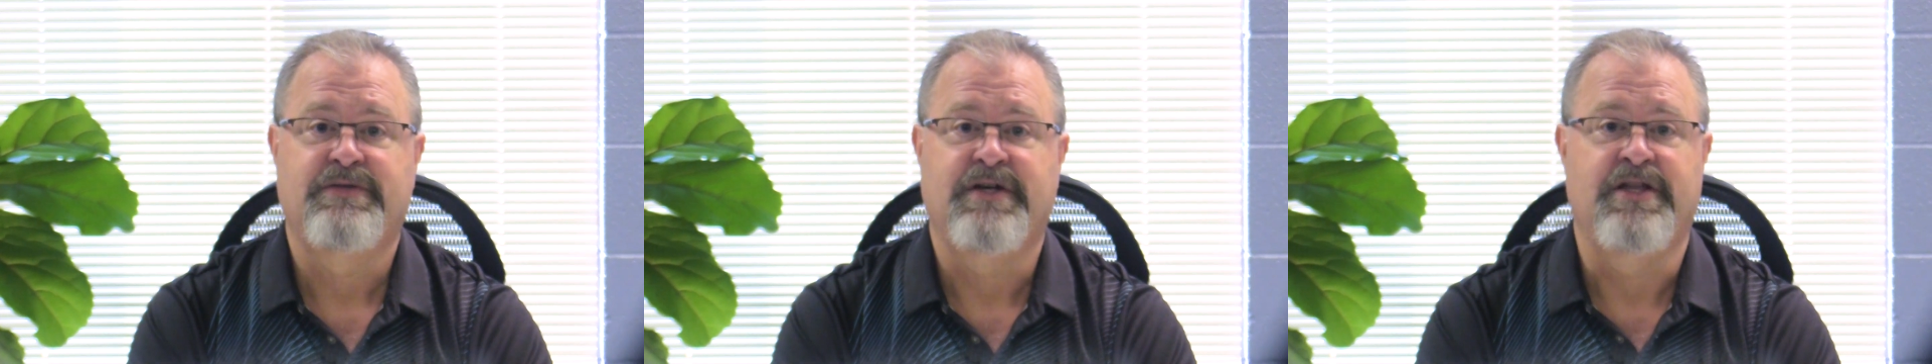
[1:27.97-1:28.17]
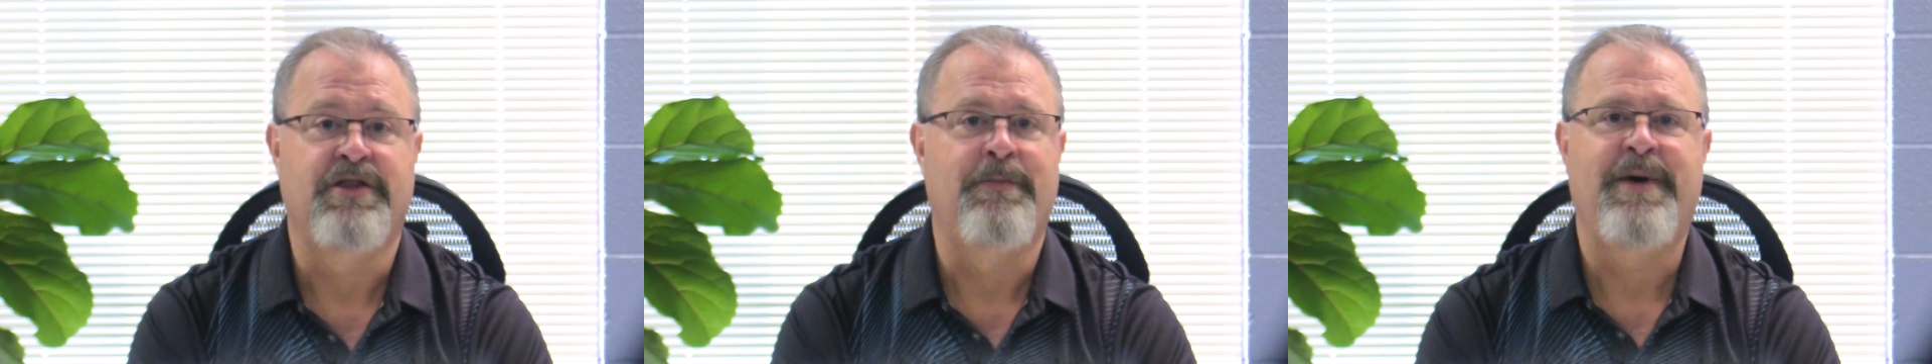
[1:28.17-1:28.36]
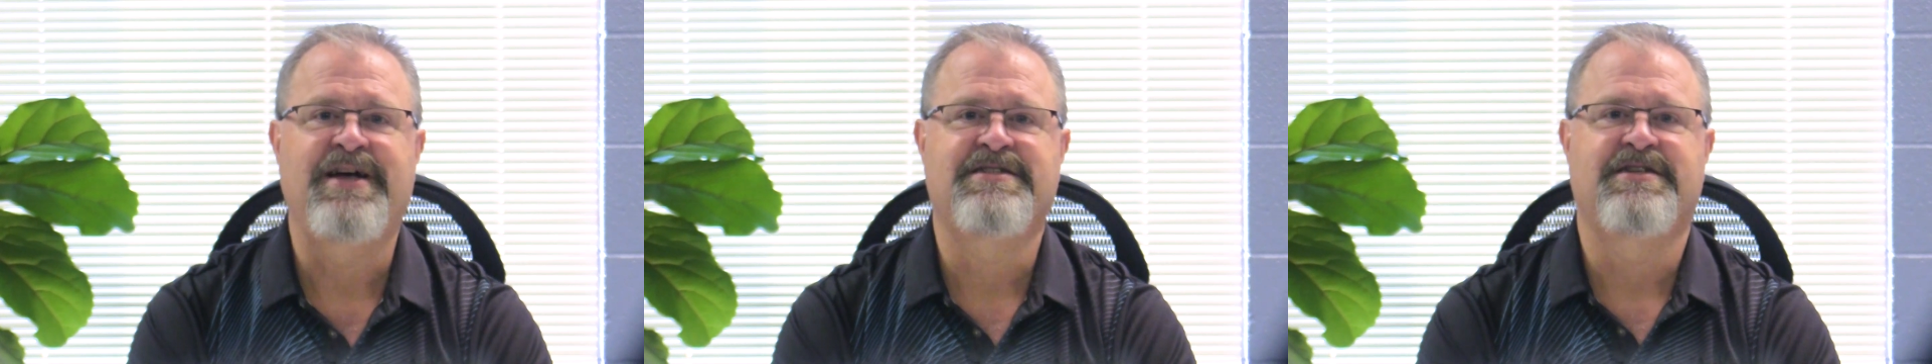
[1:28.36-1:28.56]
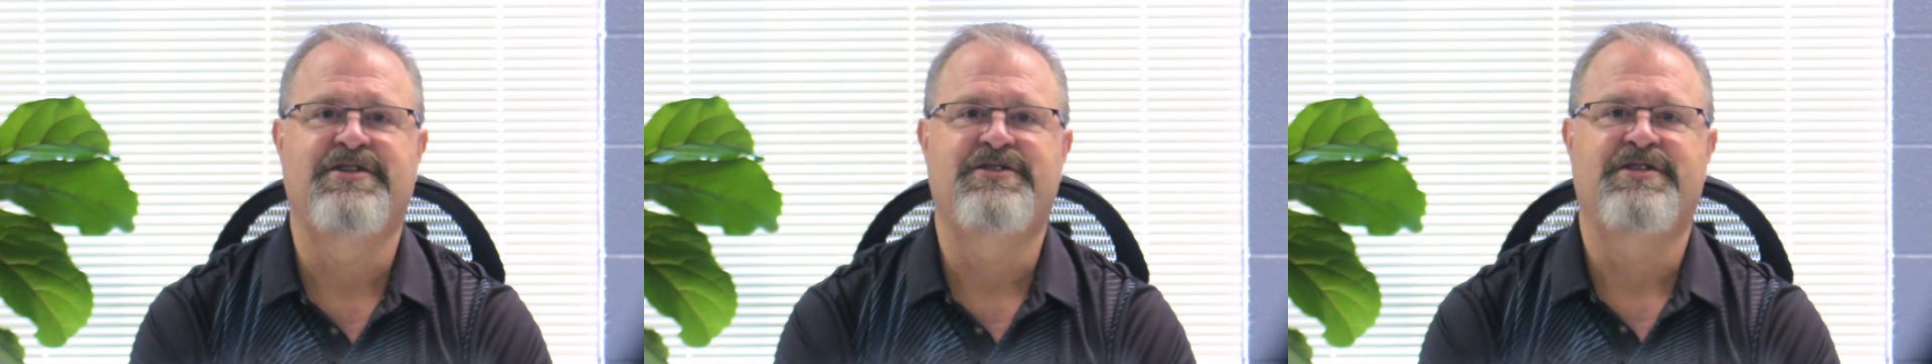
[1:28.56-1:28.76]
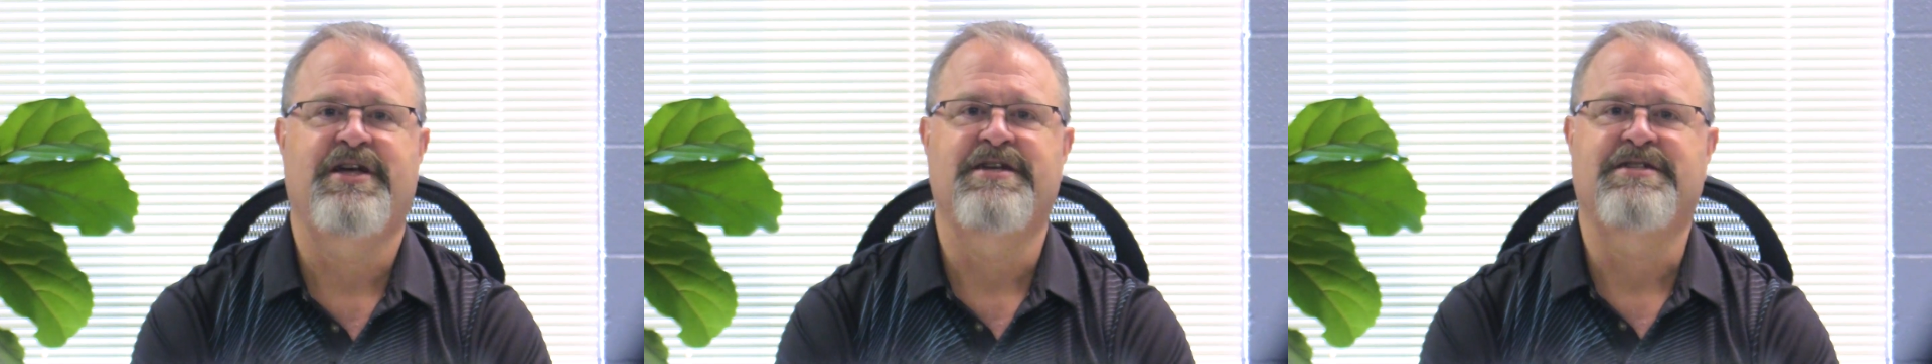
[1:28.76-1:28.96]
And the
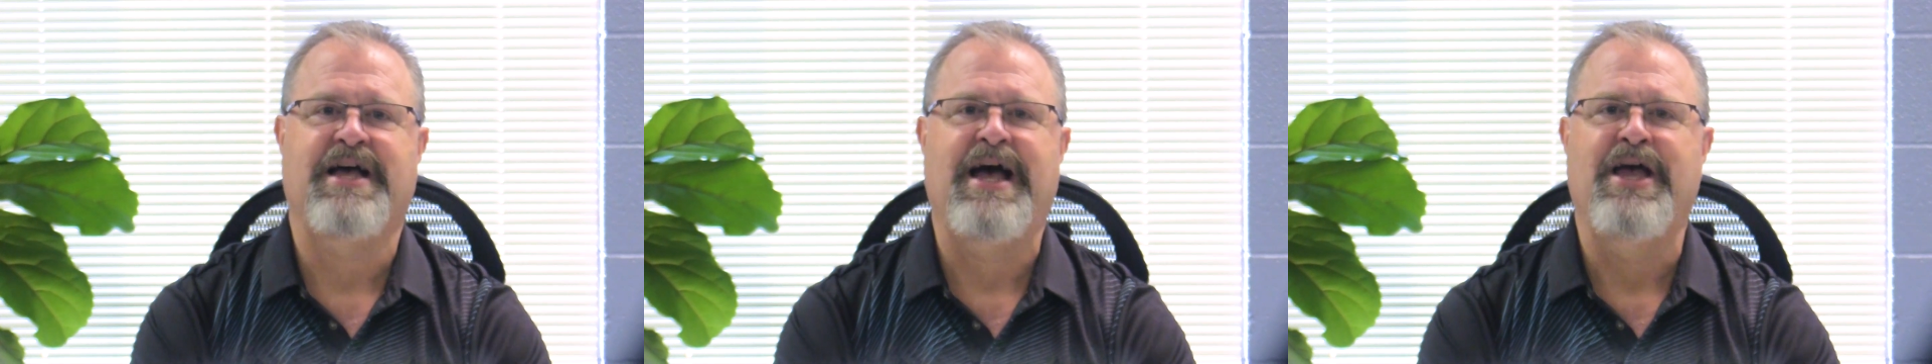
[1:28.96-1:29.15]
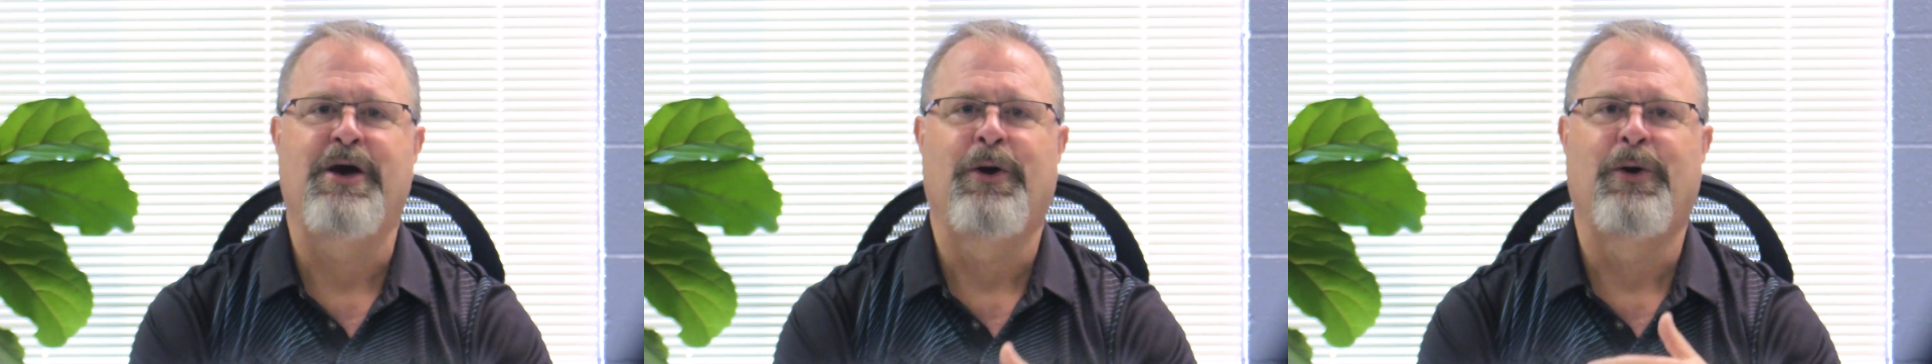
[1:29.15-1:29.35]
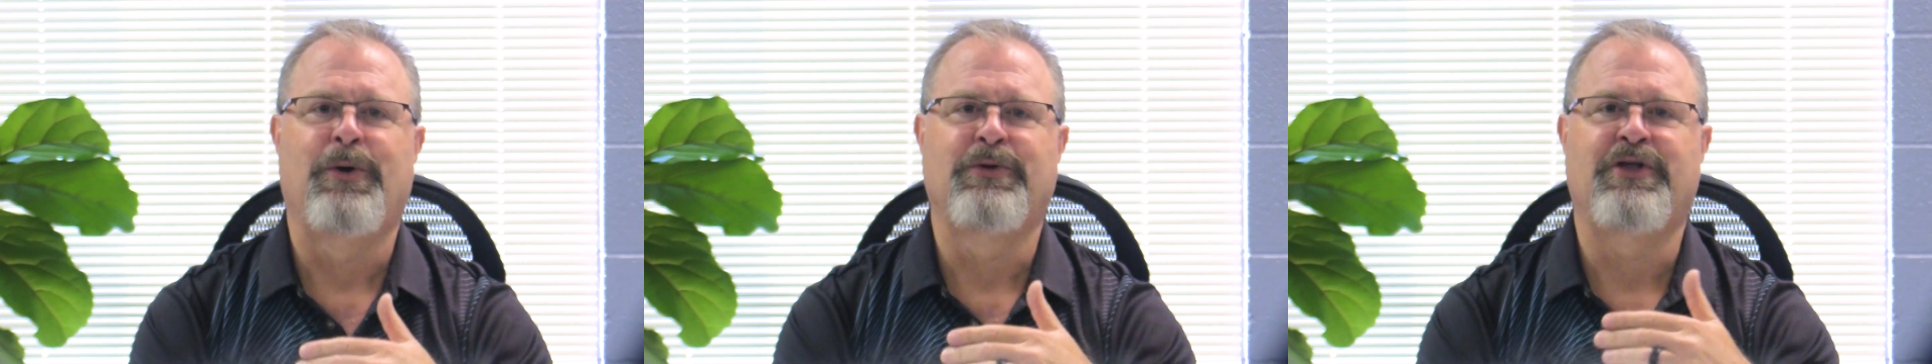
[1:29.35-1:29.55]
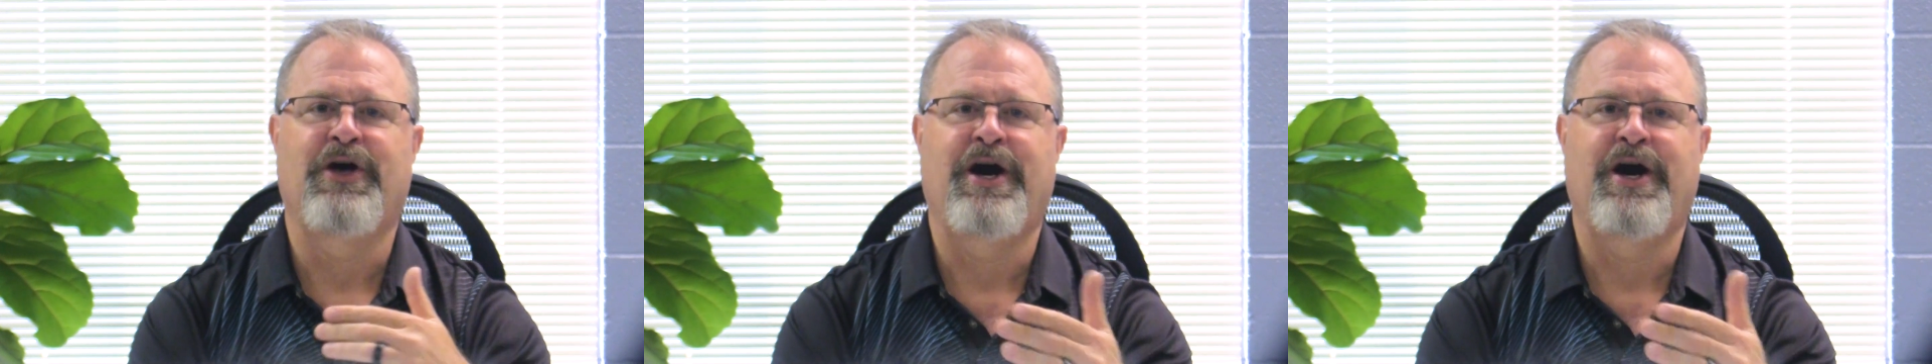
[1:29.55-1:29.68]
message says, I hold